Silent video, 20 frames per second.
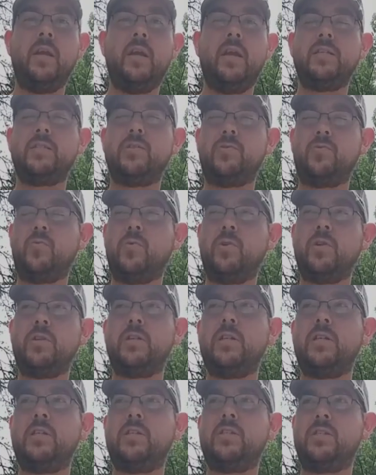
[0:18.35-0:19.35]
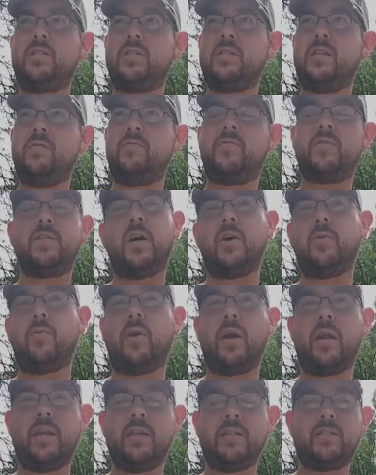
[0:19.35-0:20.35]
It's a really just, if done
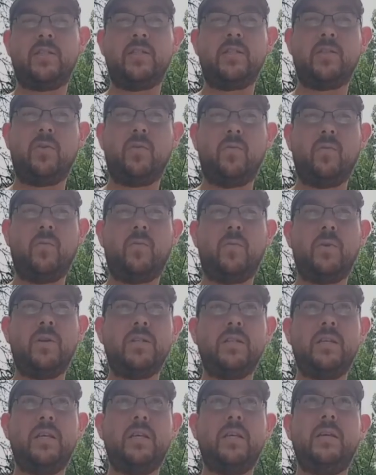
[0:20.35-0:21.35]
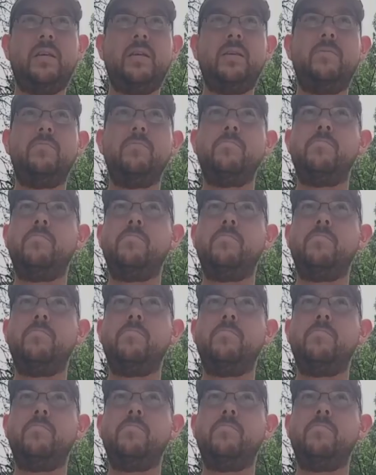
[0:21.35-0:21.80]
right, it's just a really